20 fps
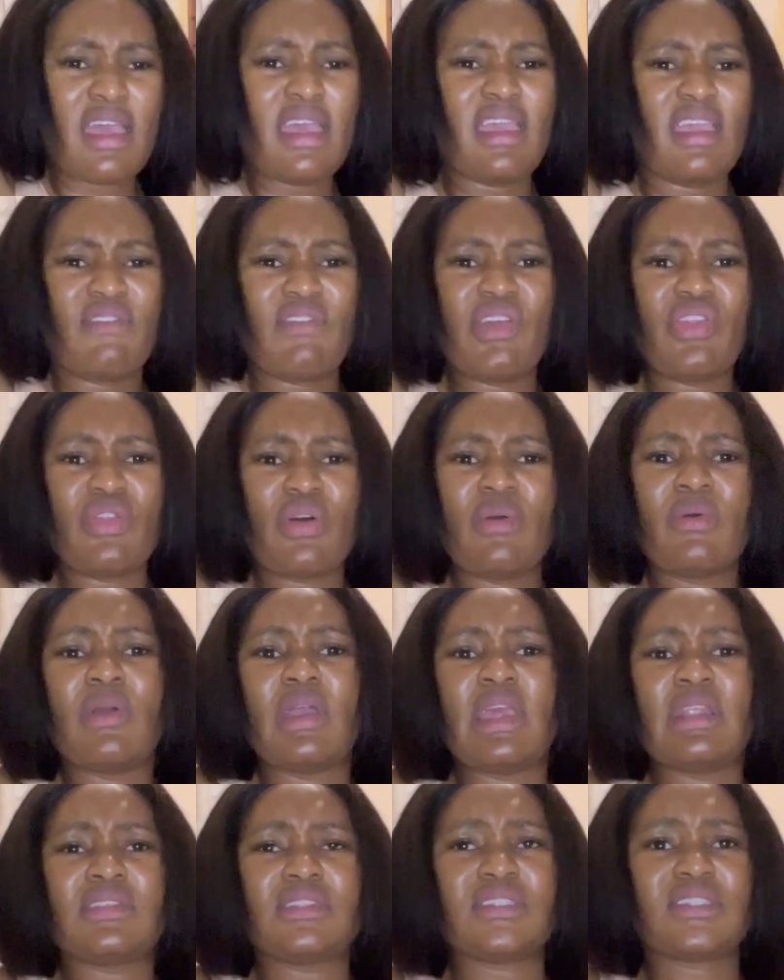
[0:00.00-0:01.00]
even though
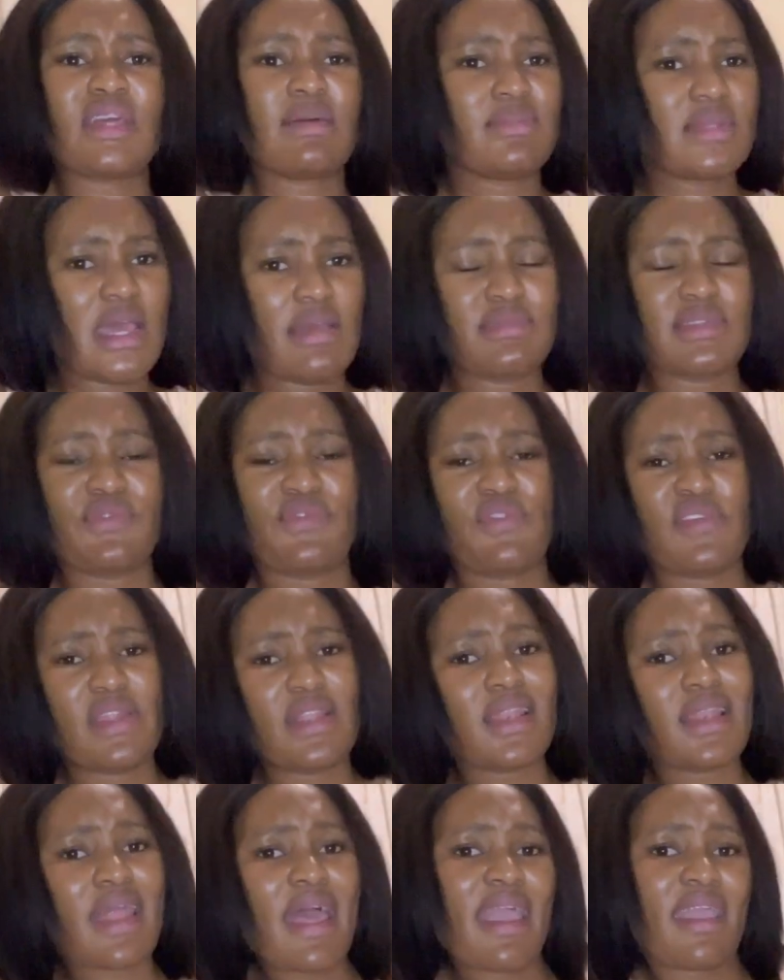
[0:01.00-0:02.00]
it sometimes
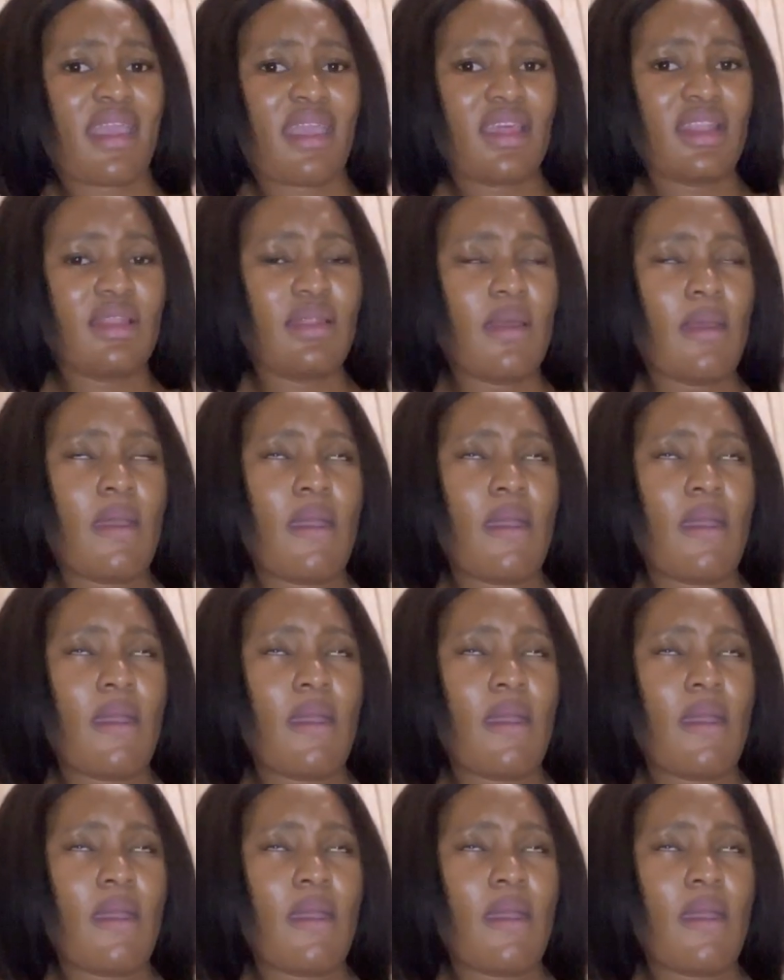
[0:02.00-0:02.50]
feels like it.